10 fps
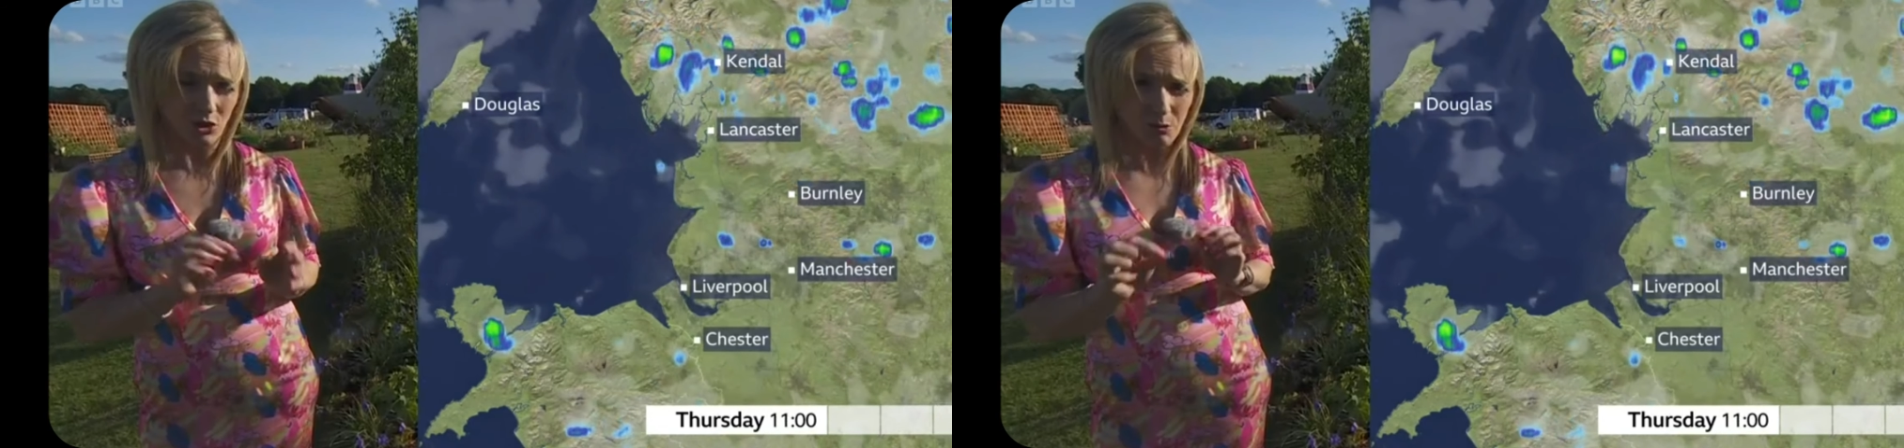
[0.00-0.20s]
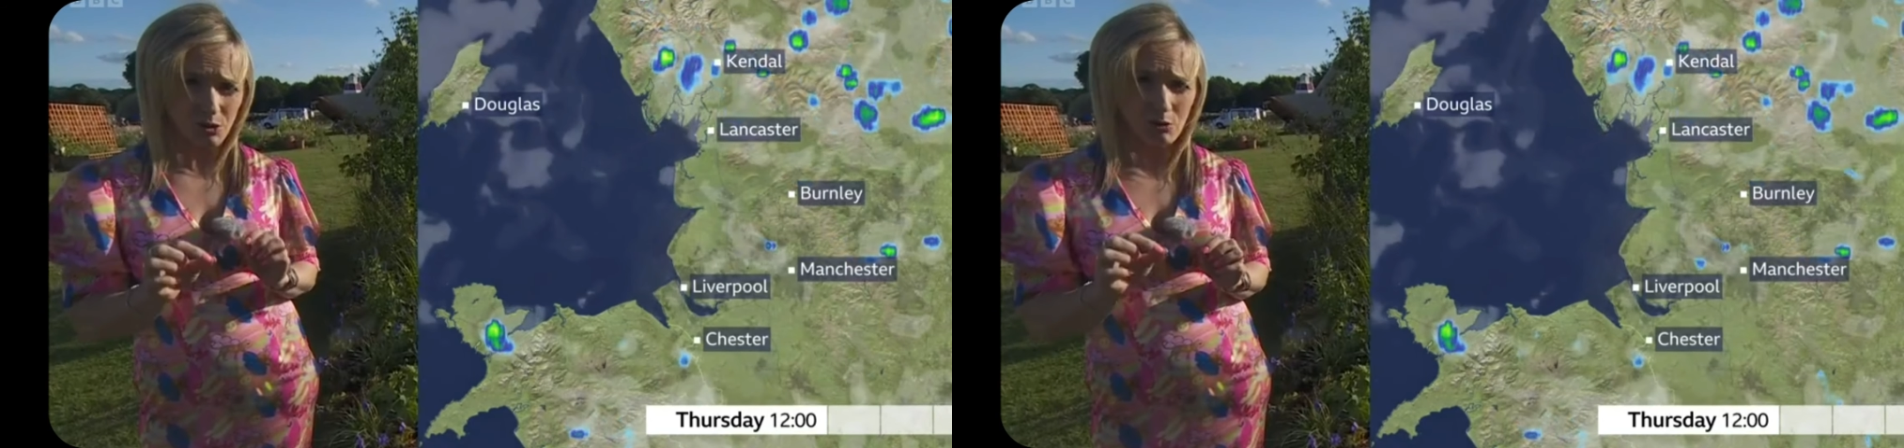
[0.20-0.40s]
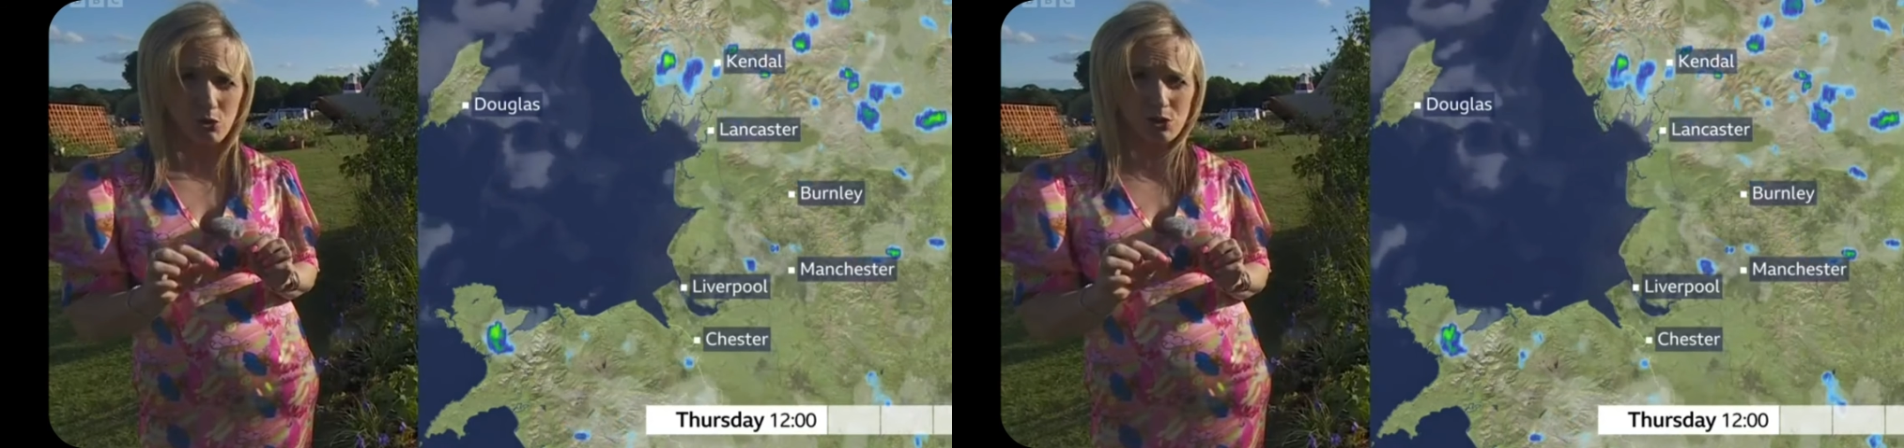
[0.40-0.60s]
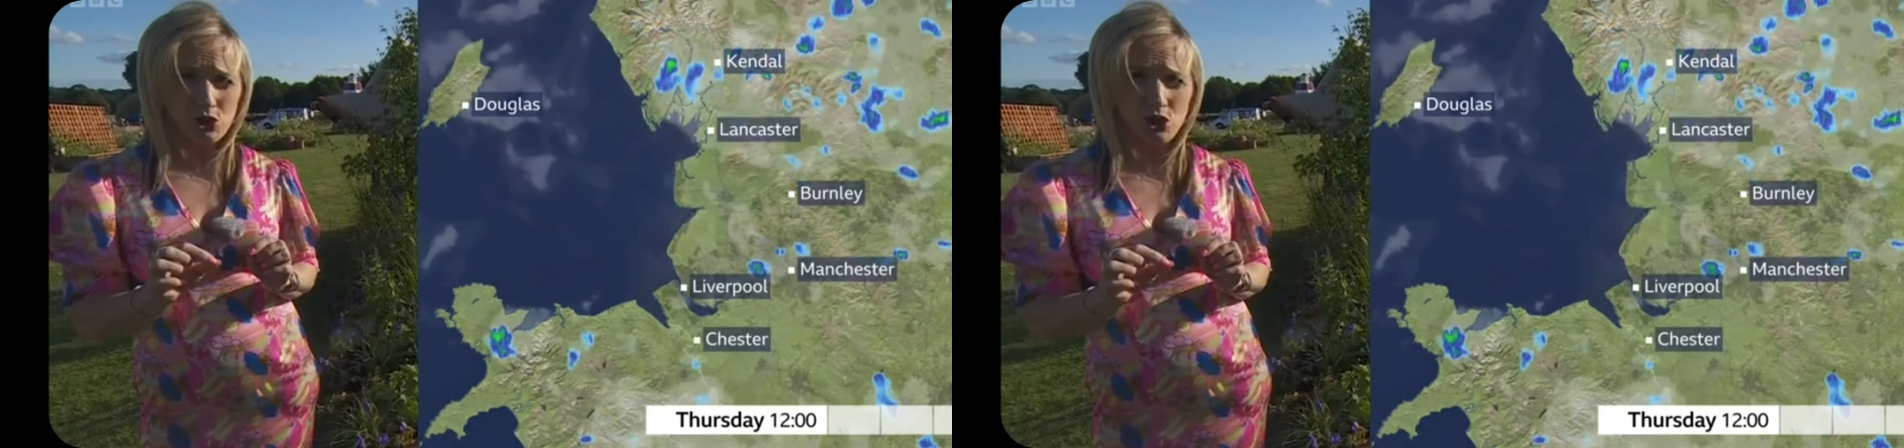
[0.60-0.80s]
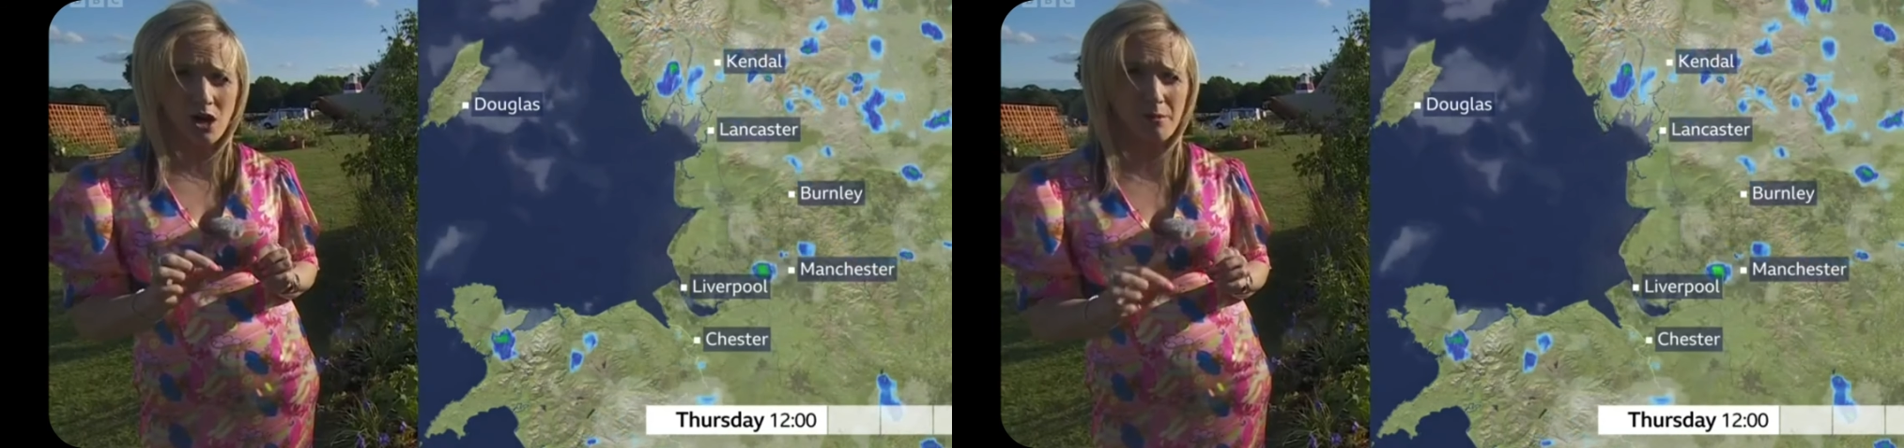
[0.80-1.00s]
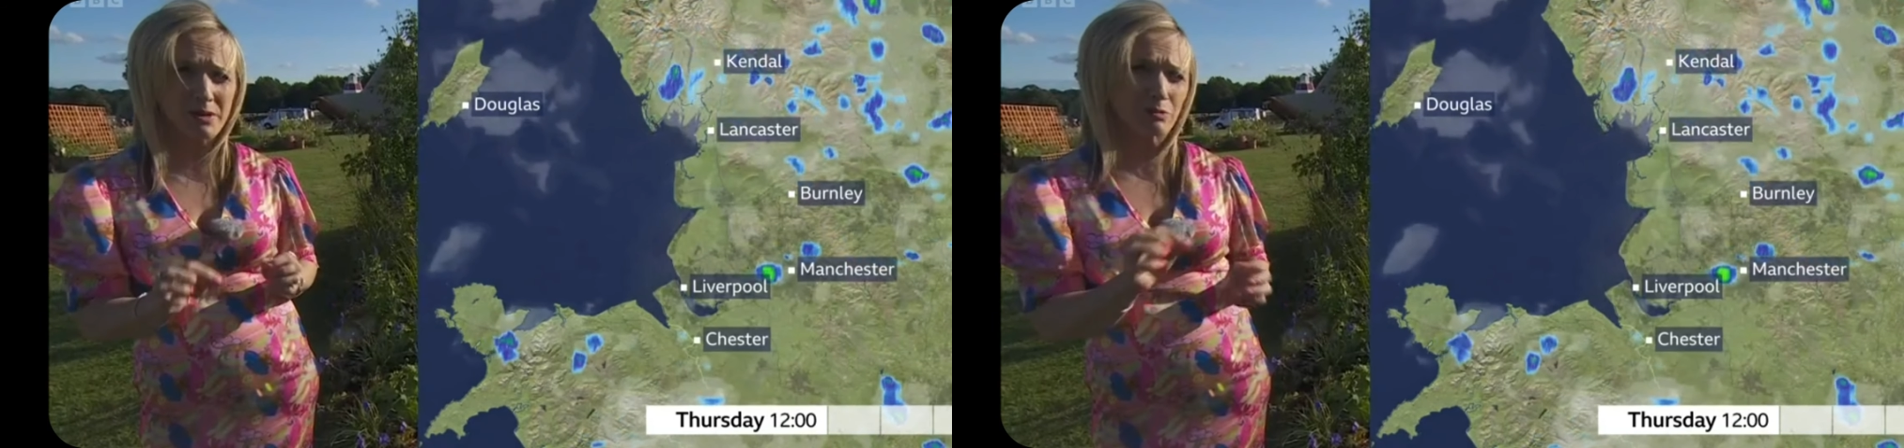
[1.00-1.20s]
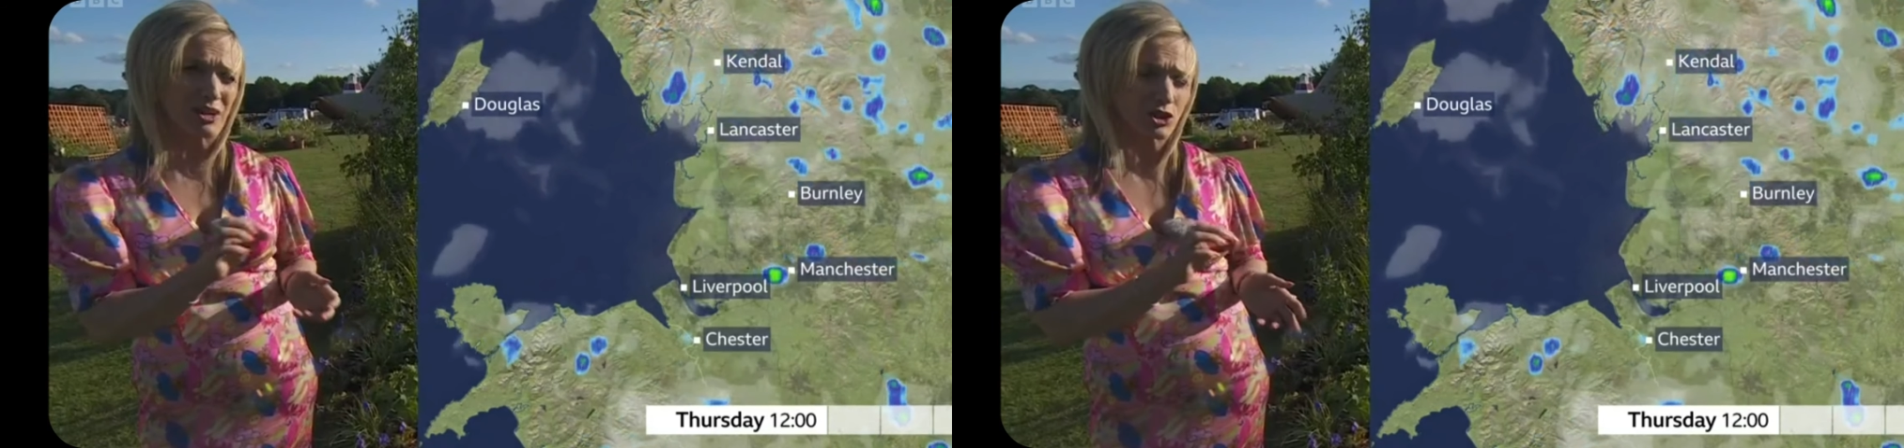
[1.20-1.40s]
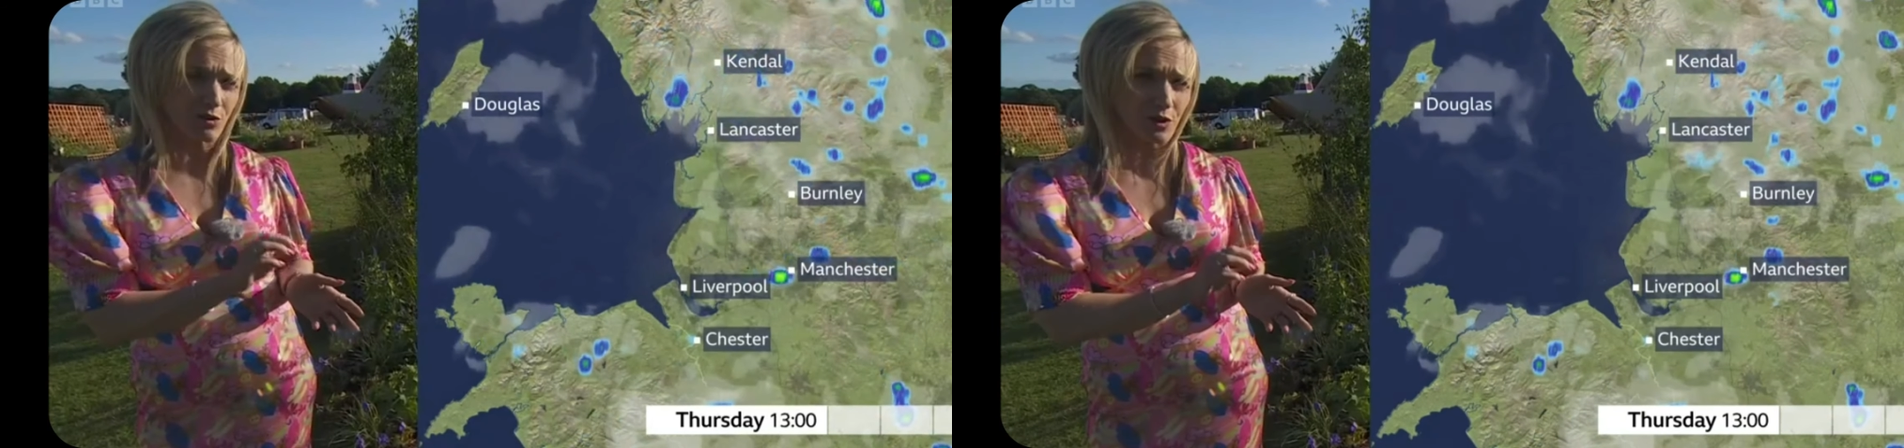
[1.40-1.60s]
A couple of them could be sharp, especially